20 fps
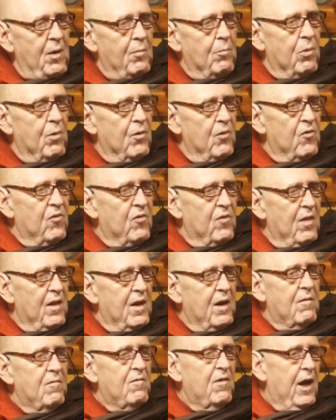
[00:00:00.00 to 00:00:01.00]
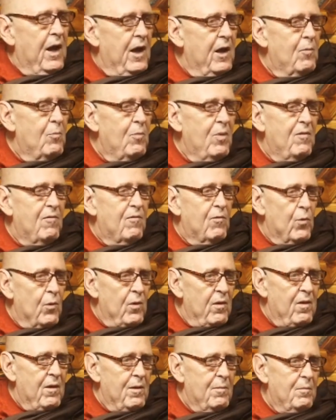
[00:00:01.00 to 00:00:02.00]
members that have died
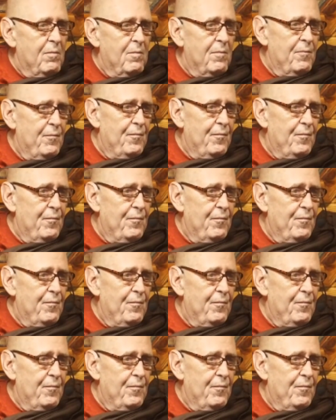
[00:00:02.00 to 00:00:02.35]
before them.